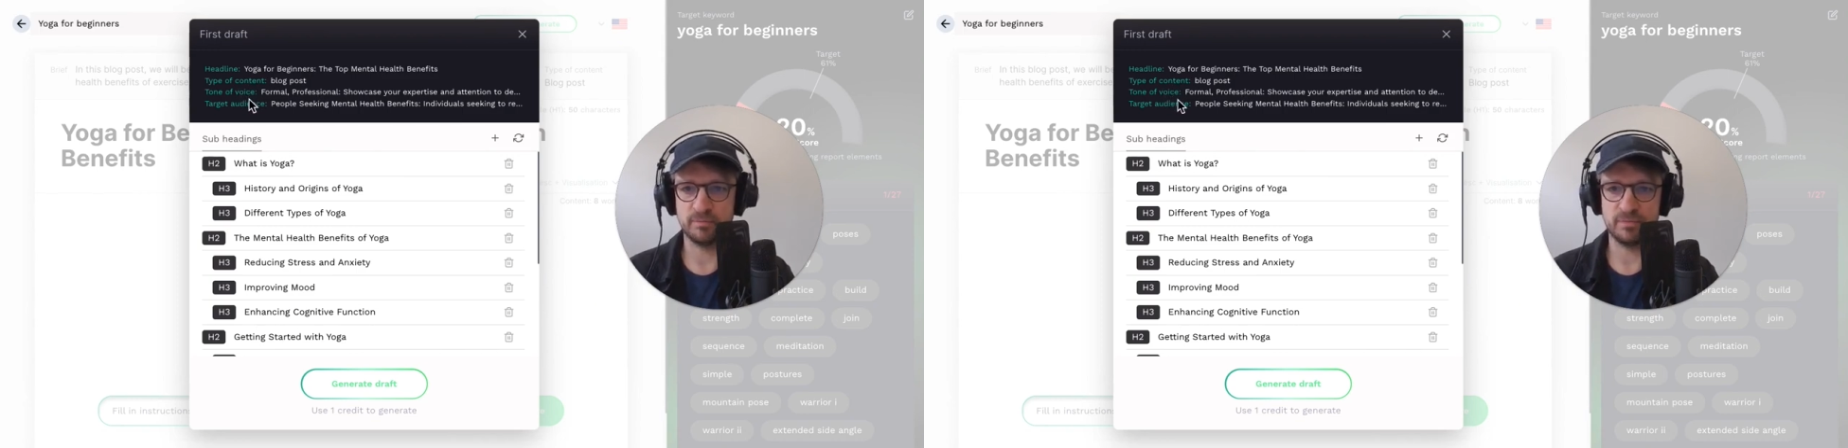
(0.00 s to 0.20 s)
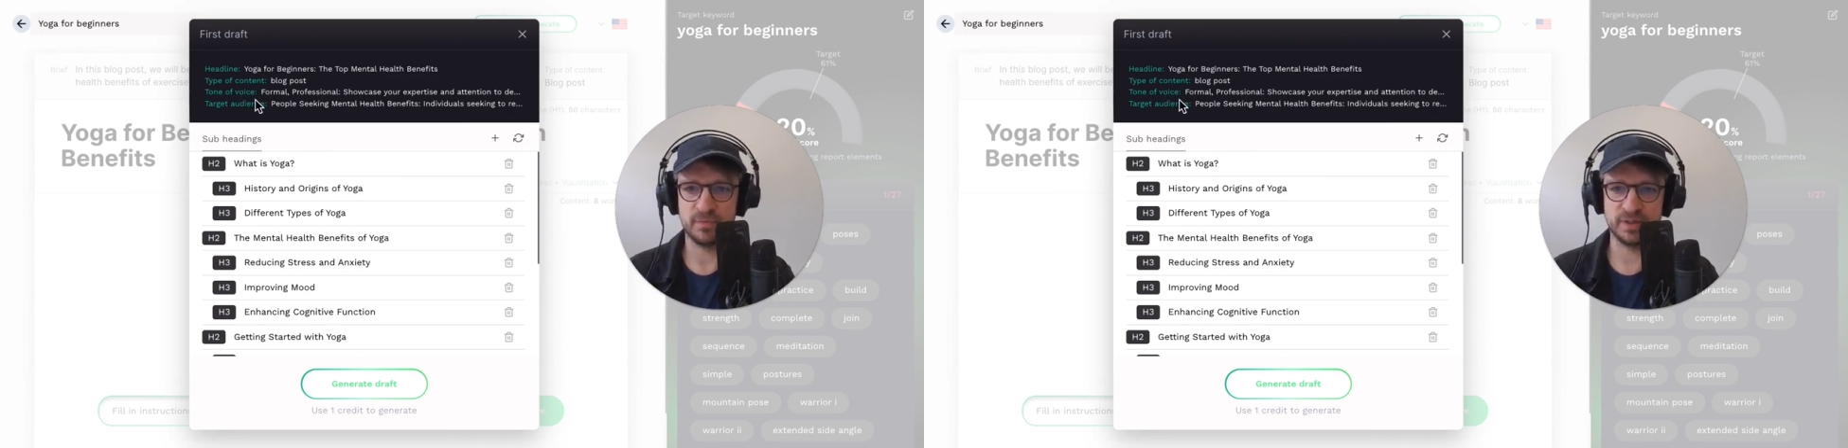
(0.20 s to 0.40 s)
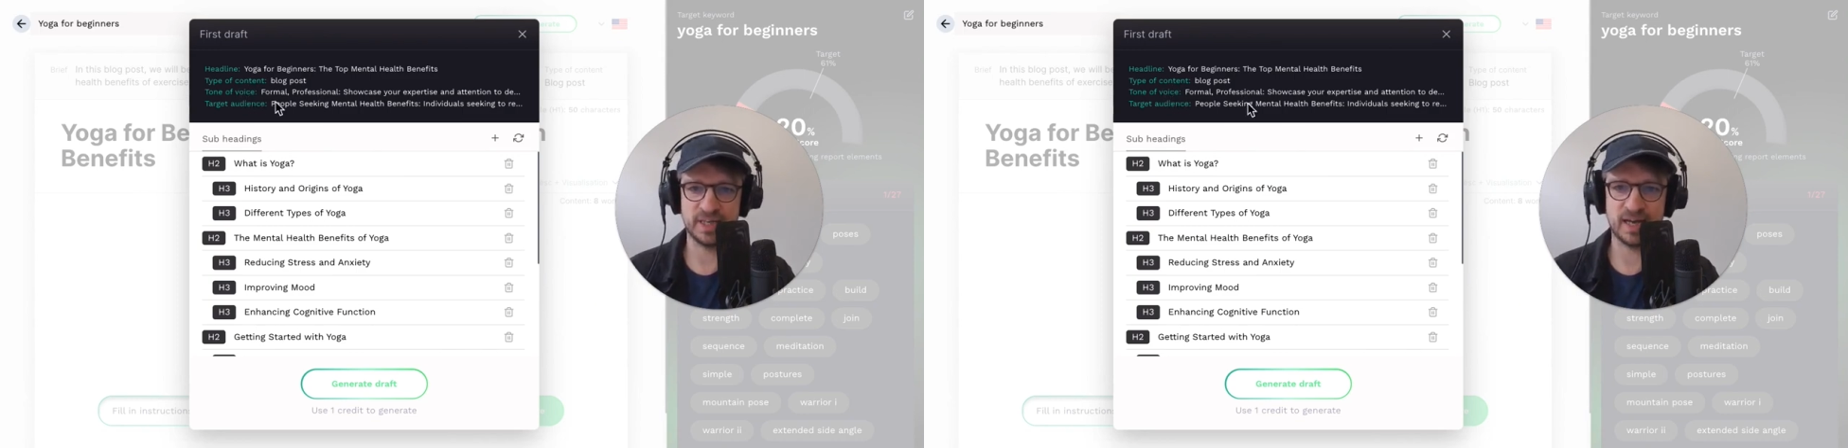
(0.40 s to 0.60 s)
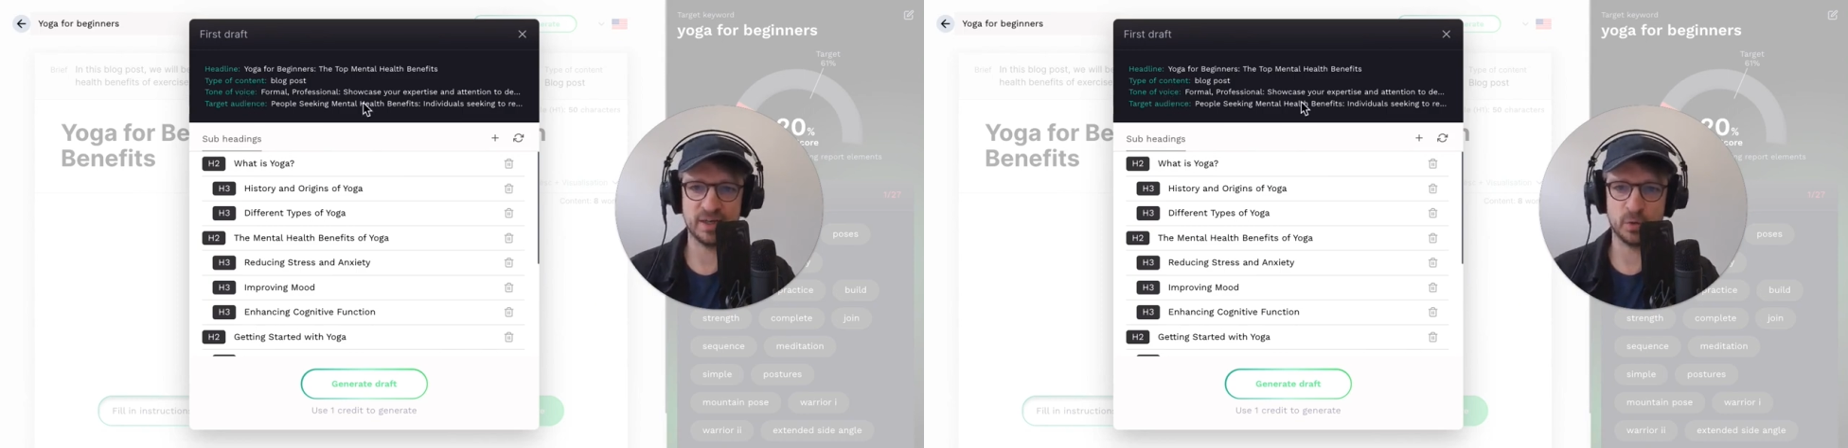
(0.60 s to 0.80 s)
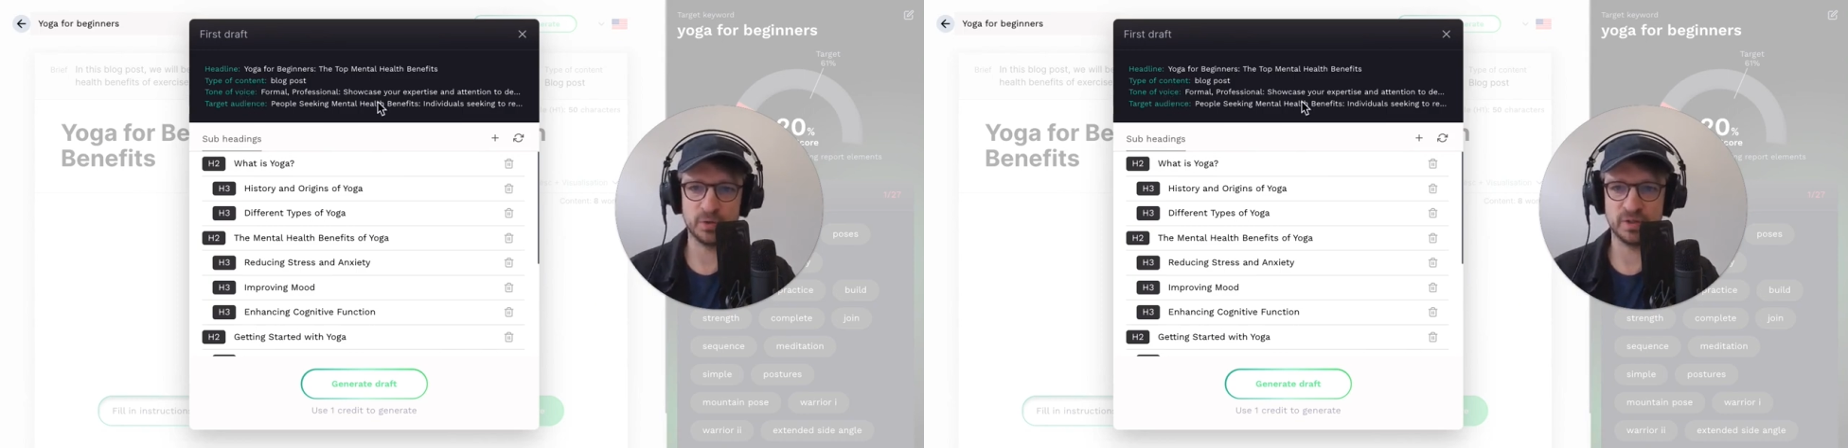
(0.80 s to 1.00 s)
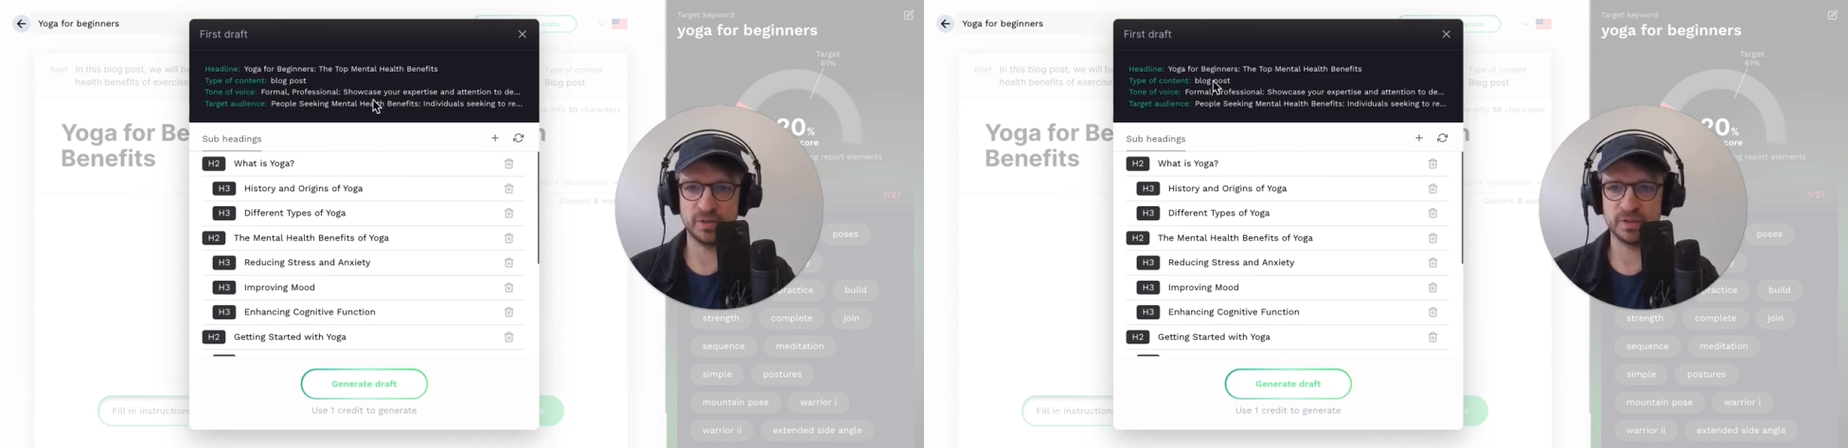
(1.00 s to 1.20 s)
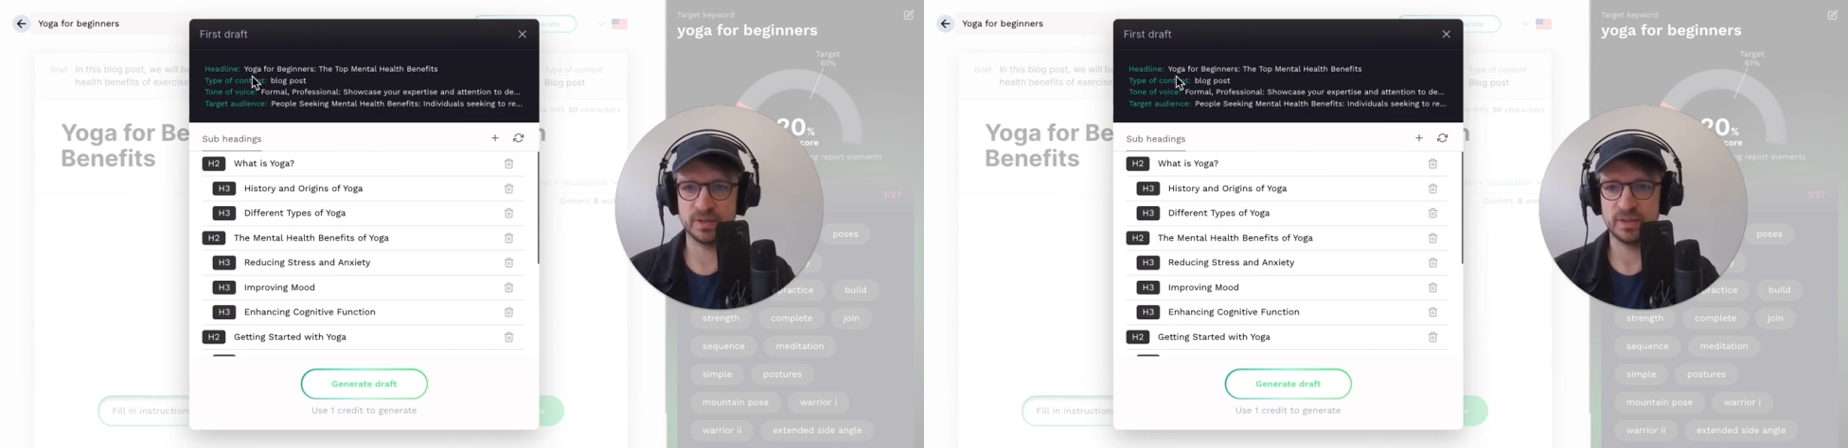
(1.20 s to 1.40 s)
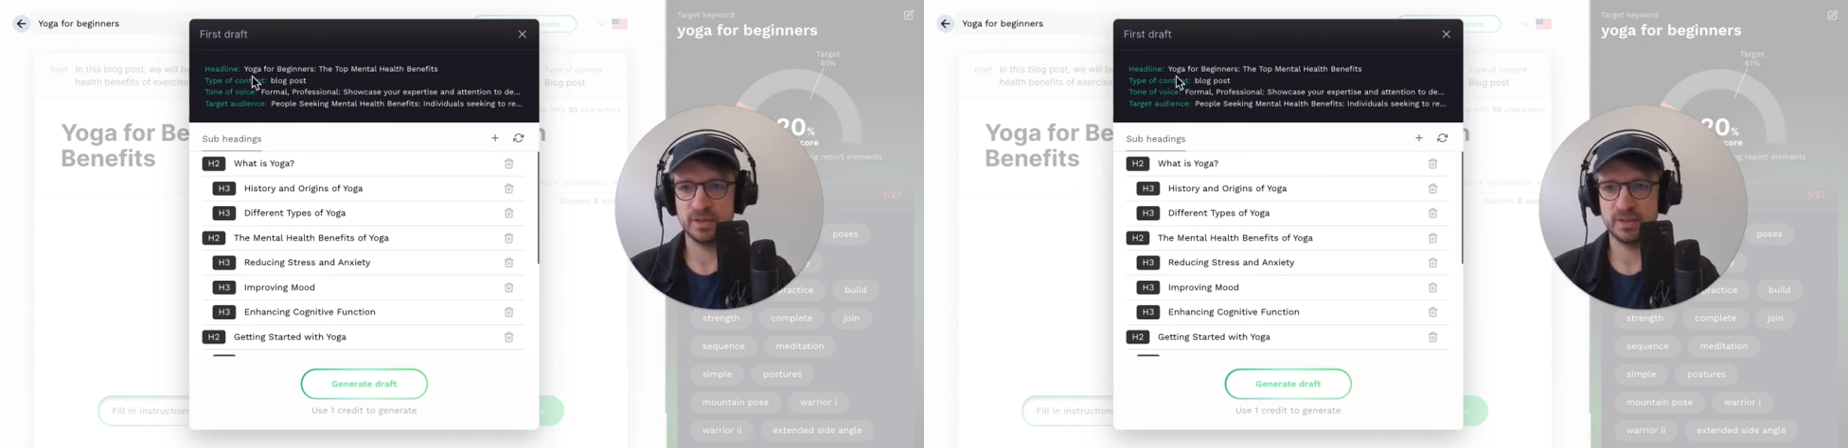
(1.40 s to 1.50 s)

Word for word: the target audience,